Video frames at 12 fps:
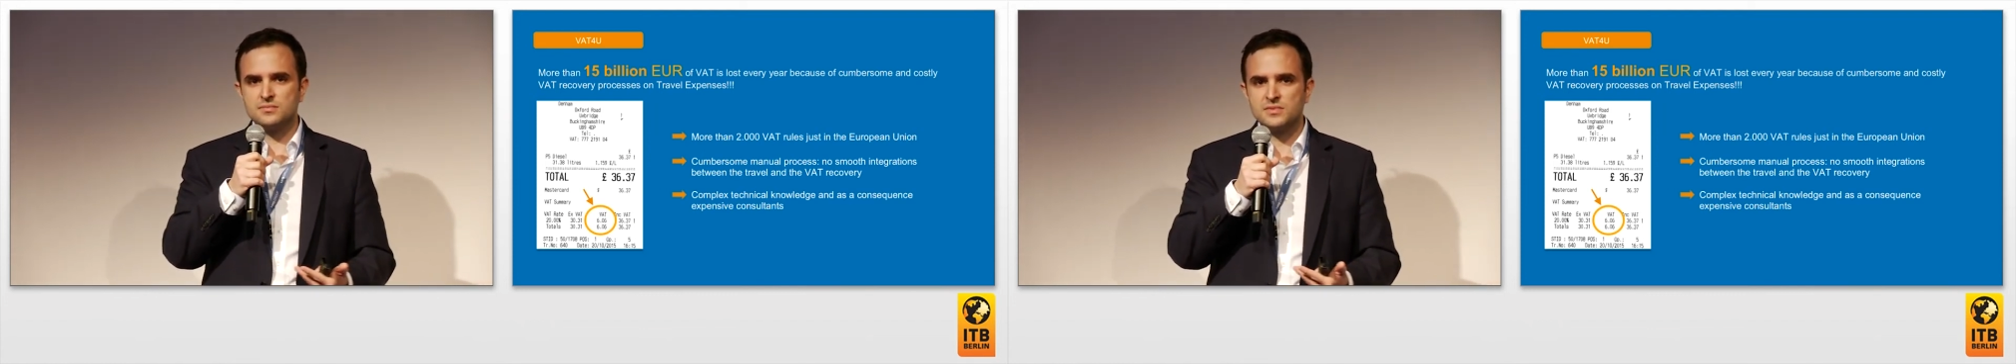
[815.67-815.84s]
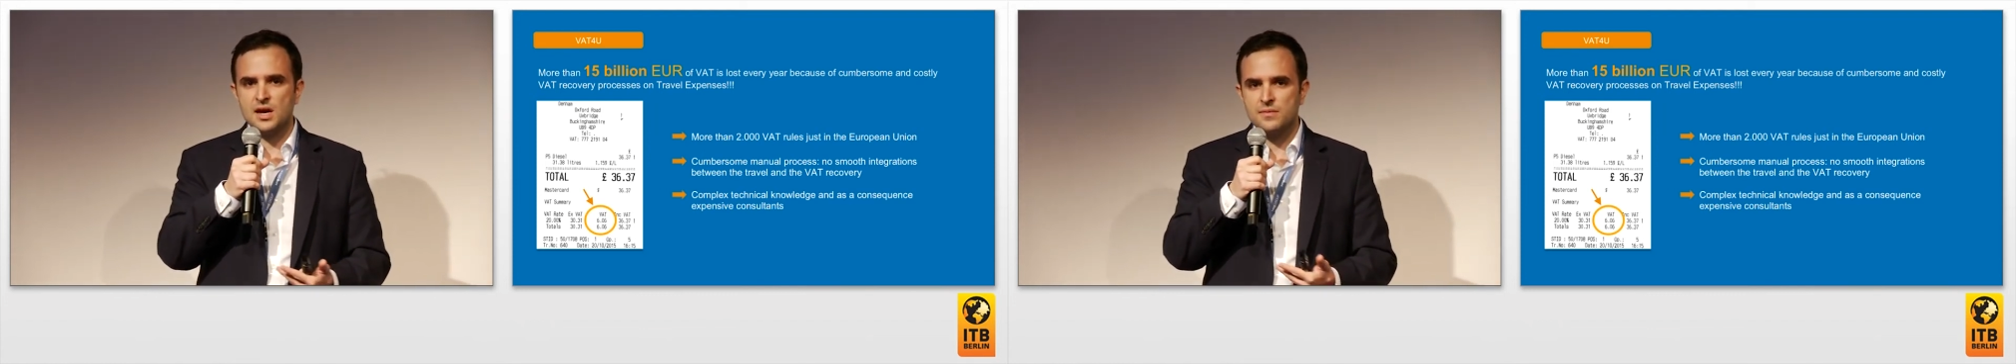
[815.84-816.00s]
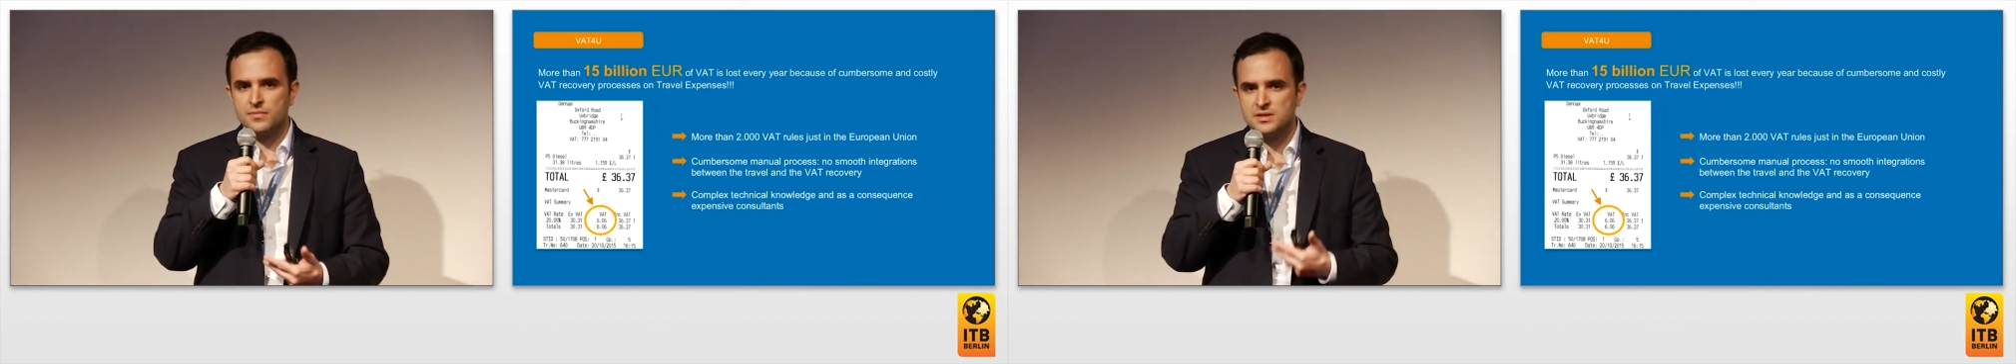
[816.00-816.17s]

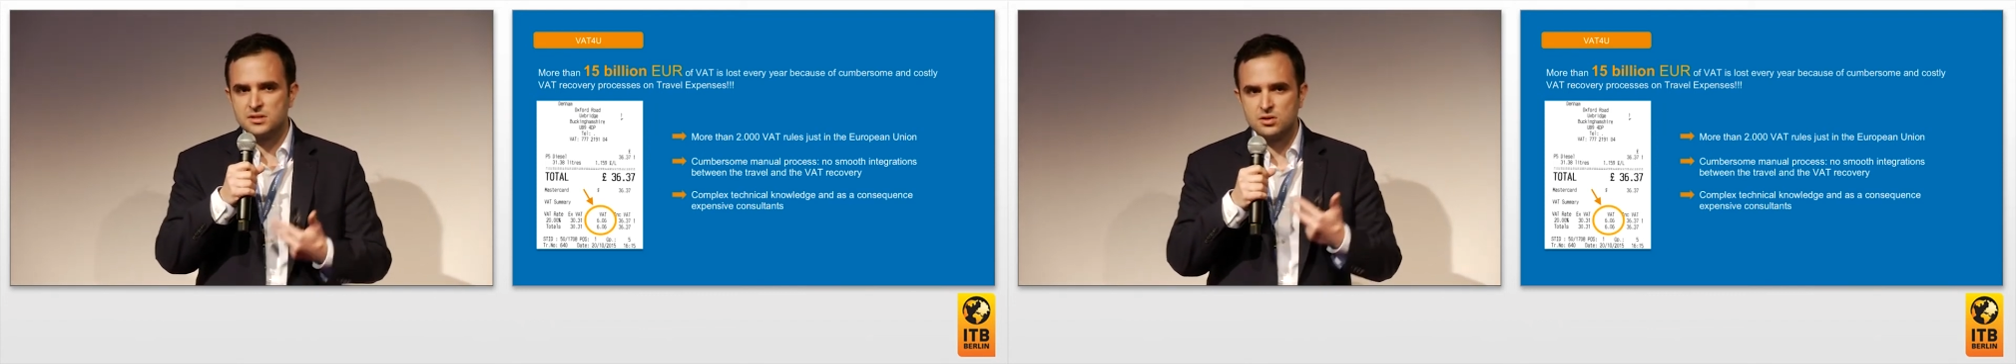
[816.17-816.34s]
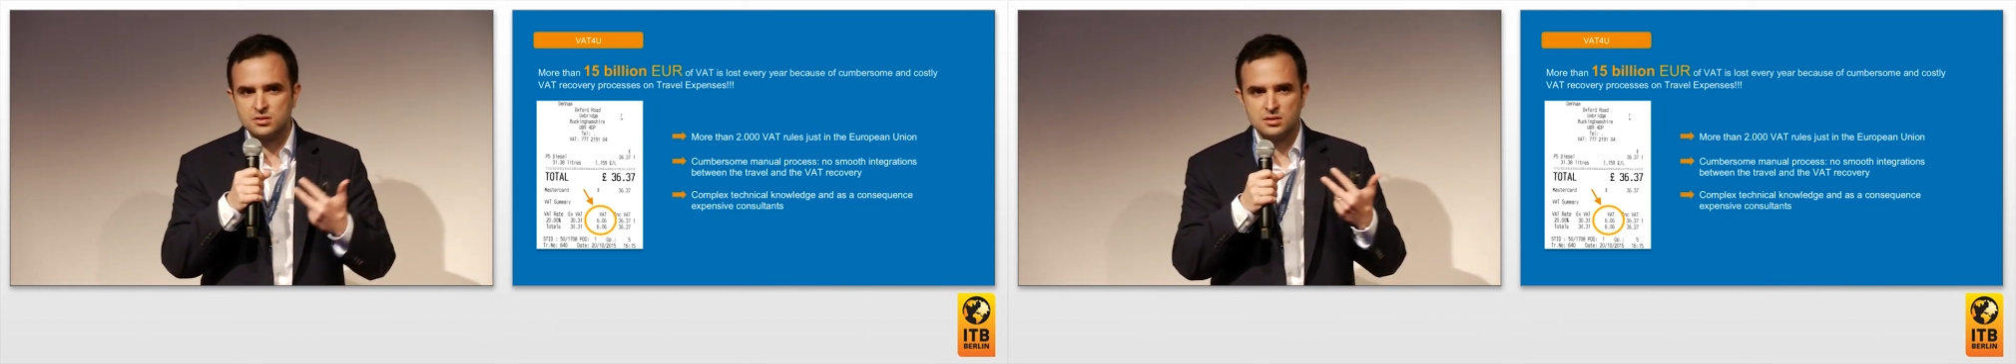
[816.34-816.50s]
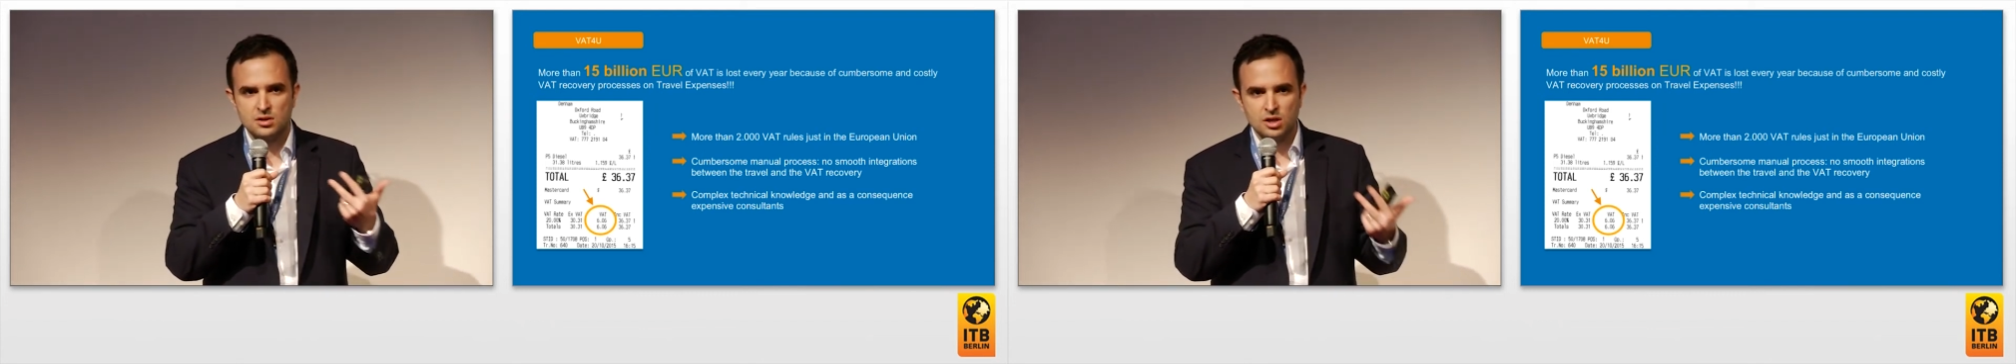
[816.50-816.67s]
Sometimes this
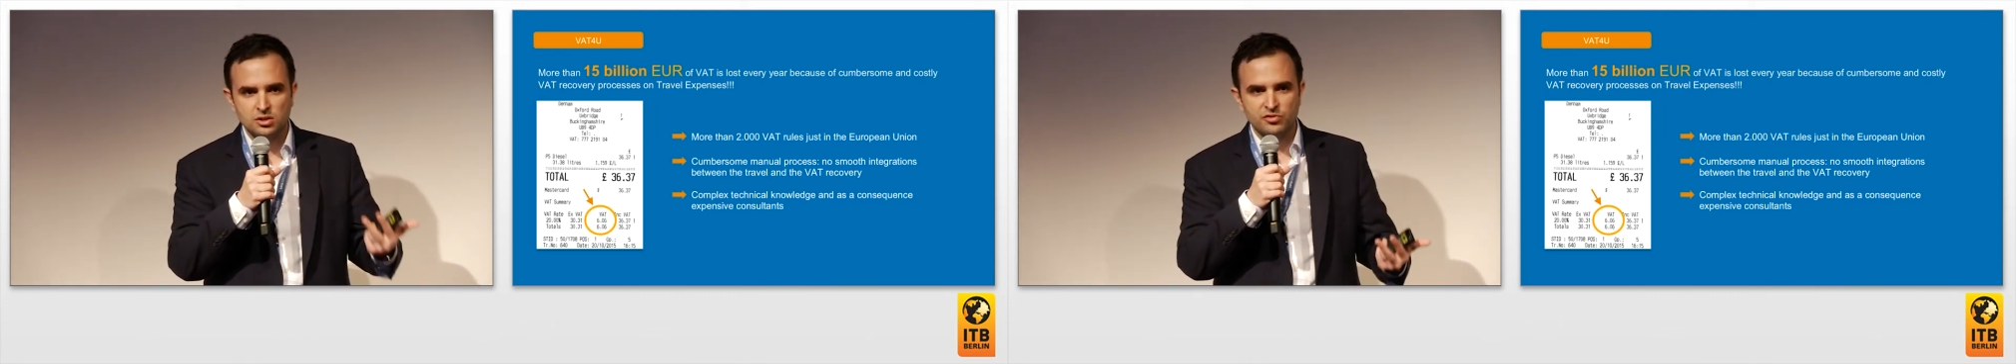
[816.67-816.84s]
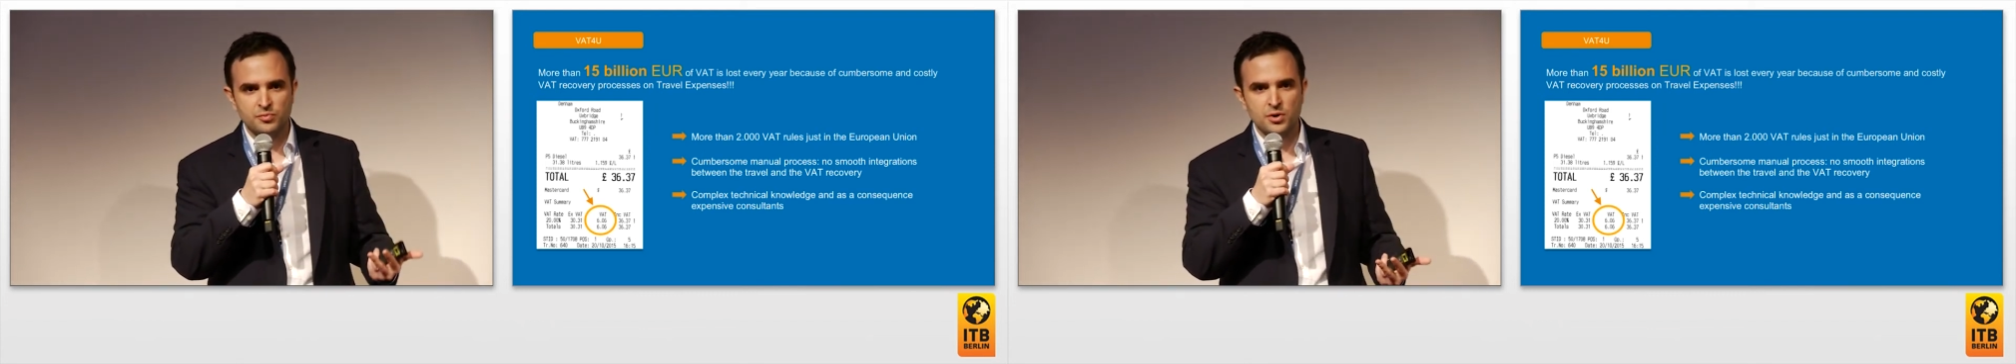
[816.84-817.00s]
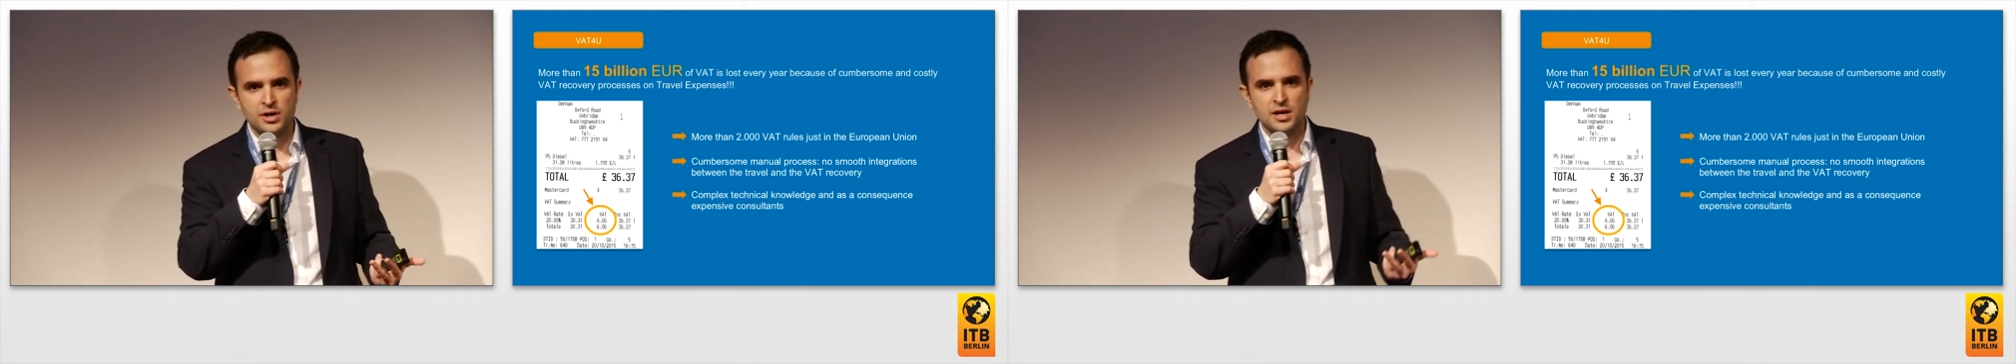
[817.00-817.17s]
costs a lot
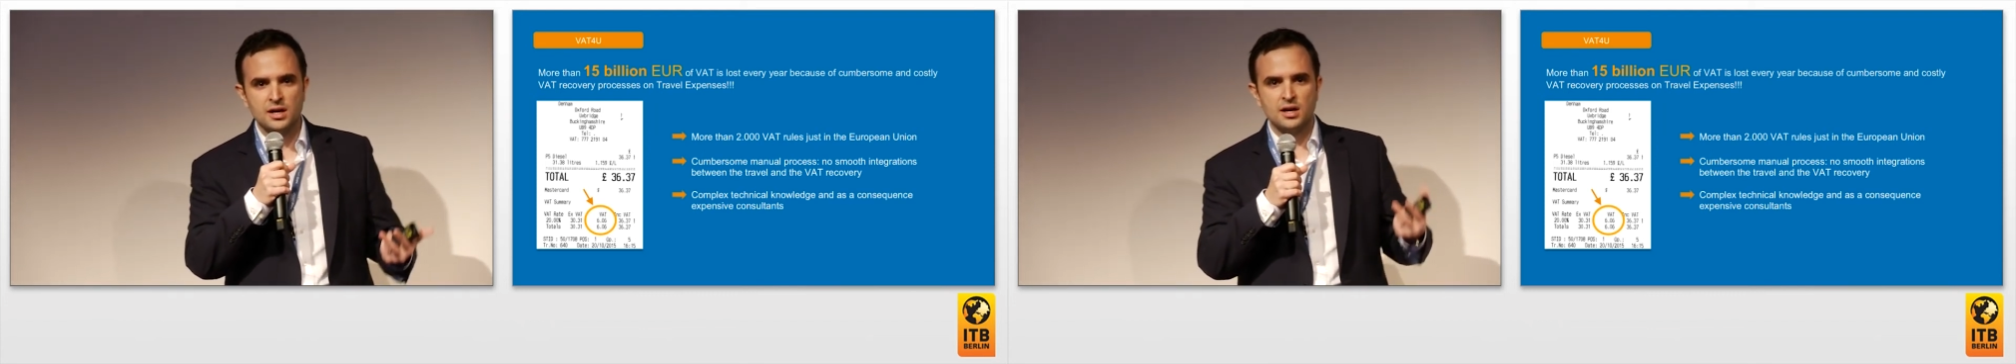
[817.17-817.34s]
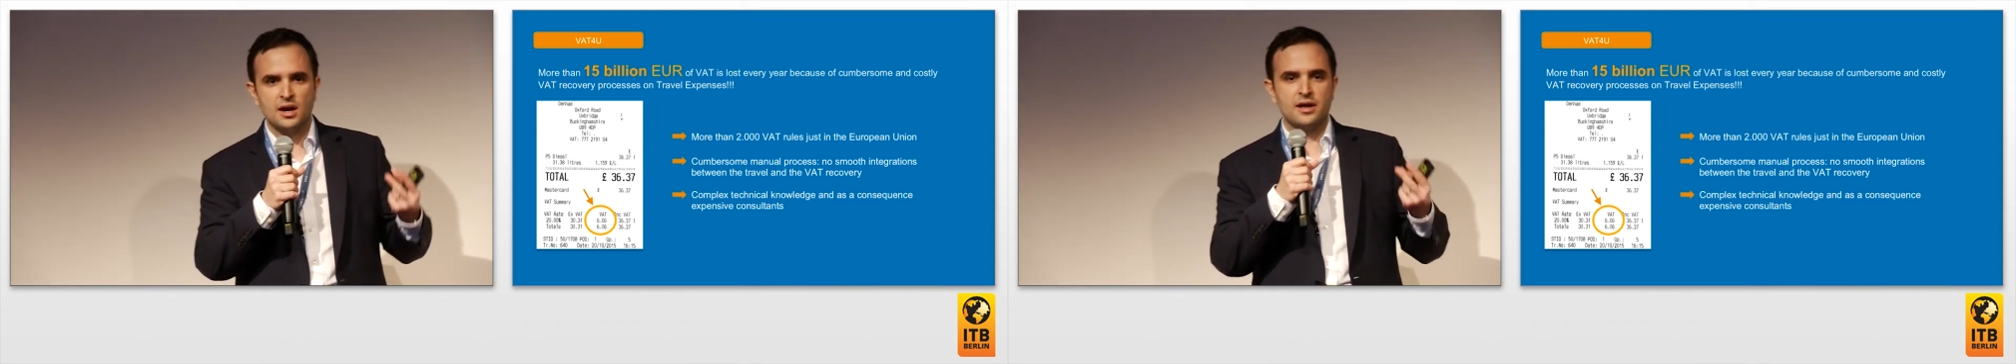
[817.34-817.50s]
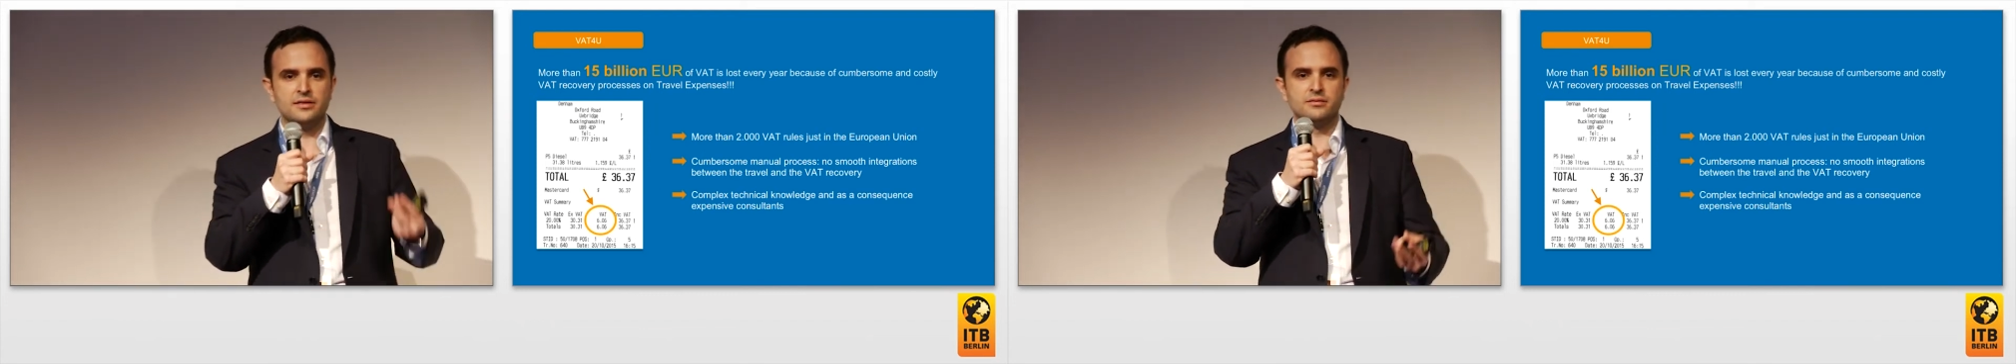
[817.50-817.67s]
of money,
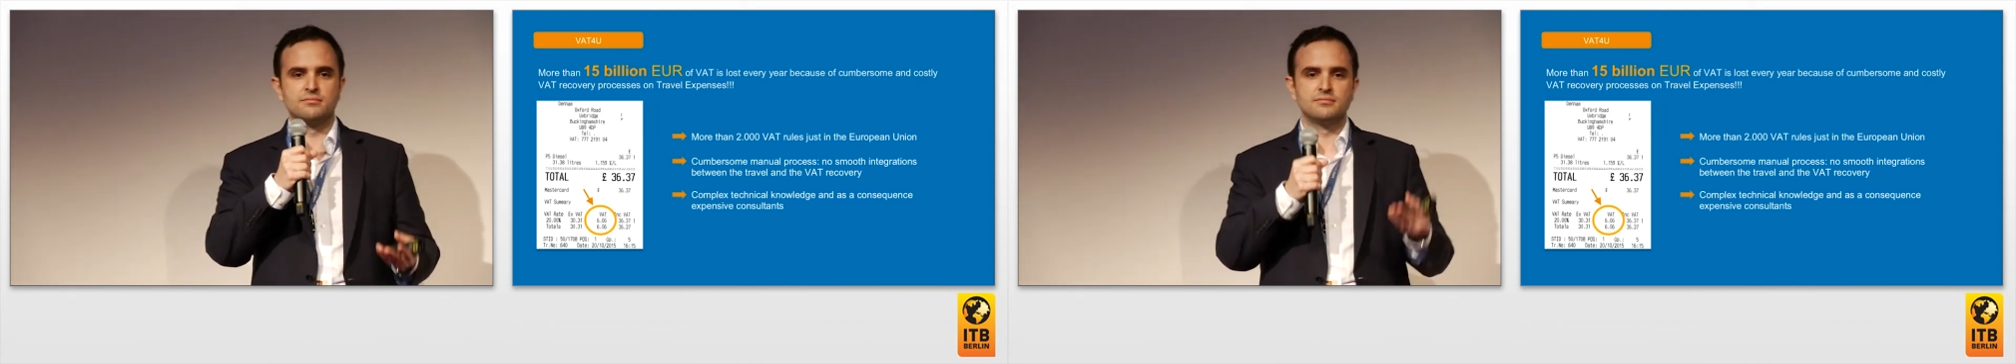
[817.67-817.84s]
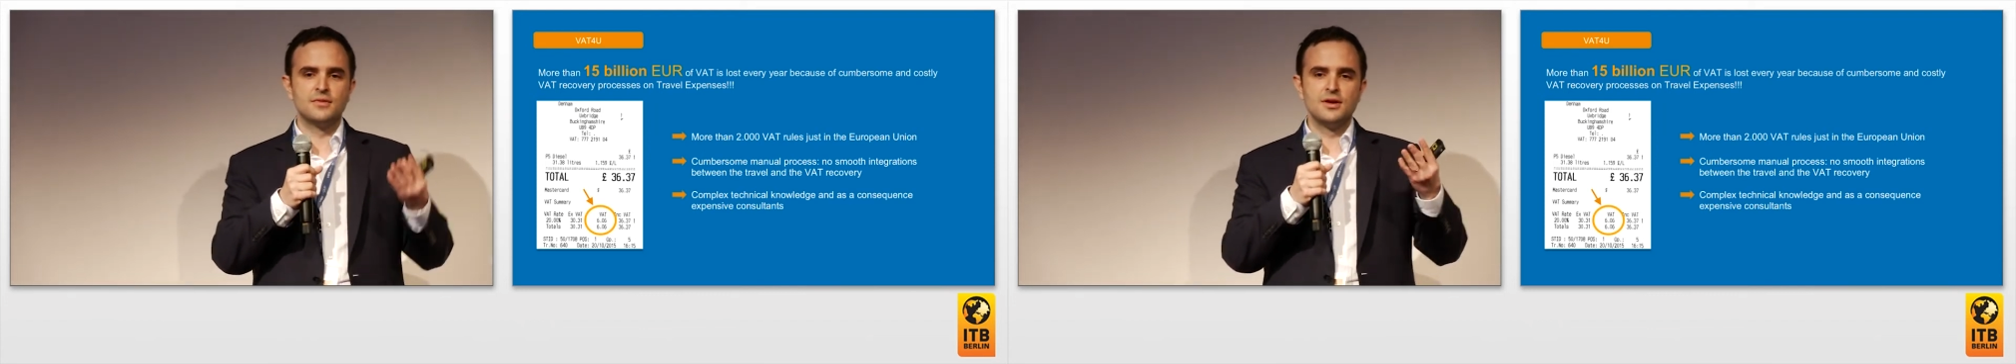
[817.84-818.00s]
and